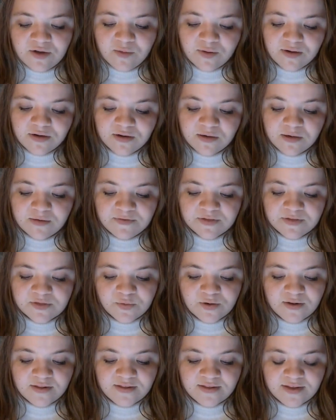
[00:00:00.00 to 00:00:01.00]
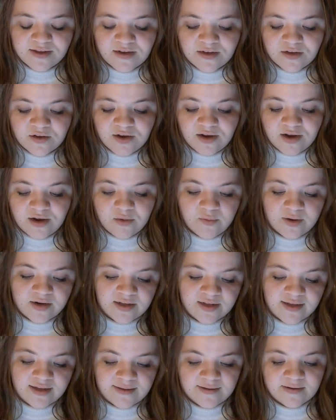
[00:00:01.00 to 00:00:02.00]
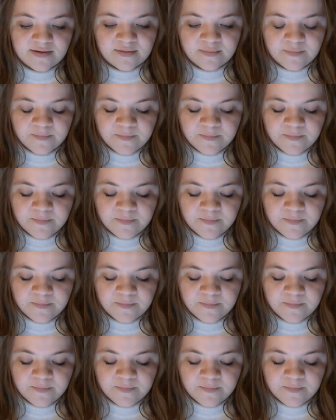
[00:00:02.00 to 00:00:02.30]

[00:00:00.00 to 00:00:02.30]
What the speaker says: wondering if it's worth getting your hair wet again.